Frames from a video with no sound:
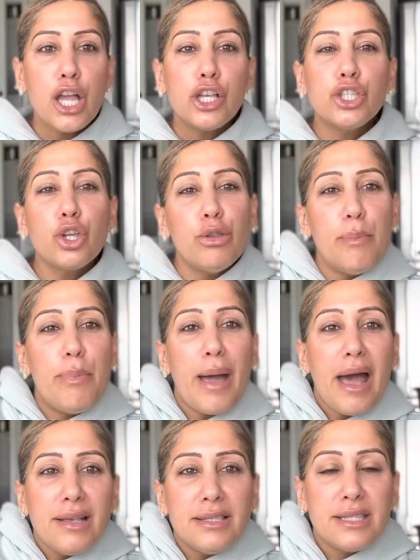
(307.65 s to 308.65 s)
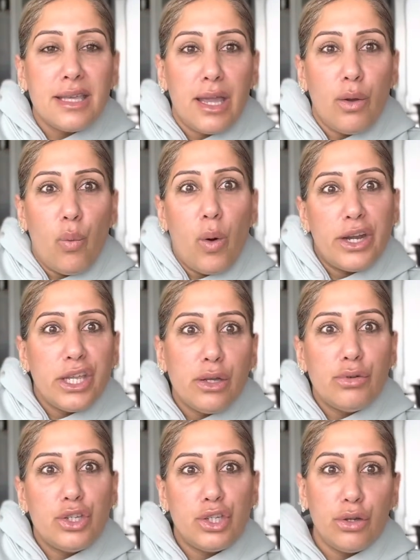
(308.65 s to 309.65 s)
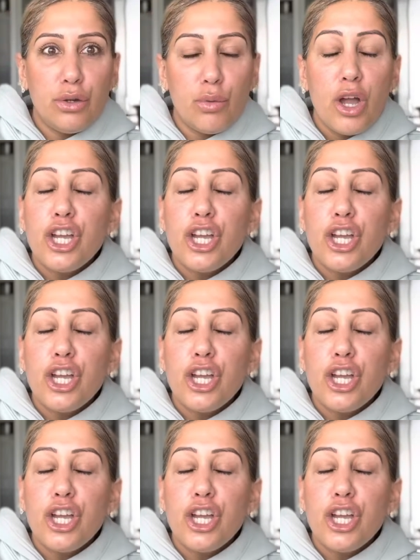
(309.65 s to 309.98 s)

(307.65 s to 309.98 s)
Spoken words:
So the best thing, what do?